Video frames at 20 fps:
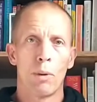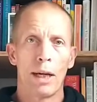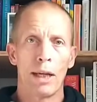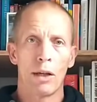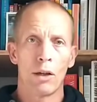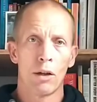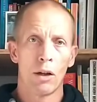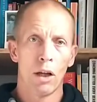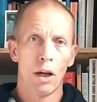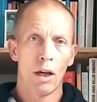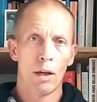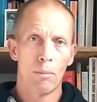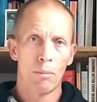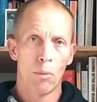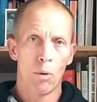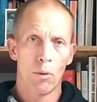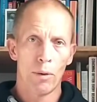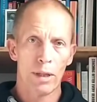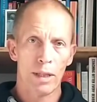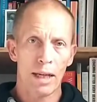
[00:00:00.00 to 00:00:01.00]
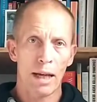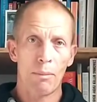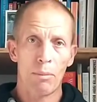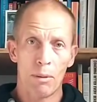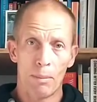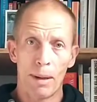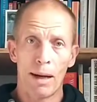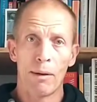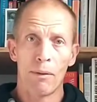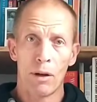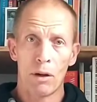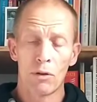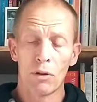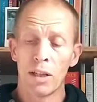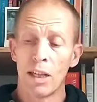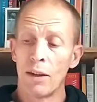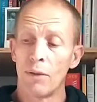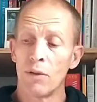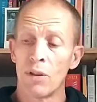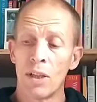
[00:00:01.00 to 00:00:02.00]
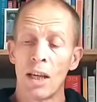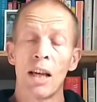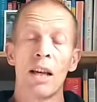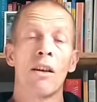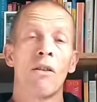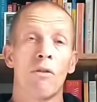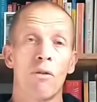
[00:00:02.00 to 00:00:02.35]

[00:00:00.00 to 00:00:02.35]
where you can learn more in depth about those lifts,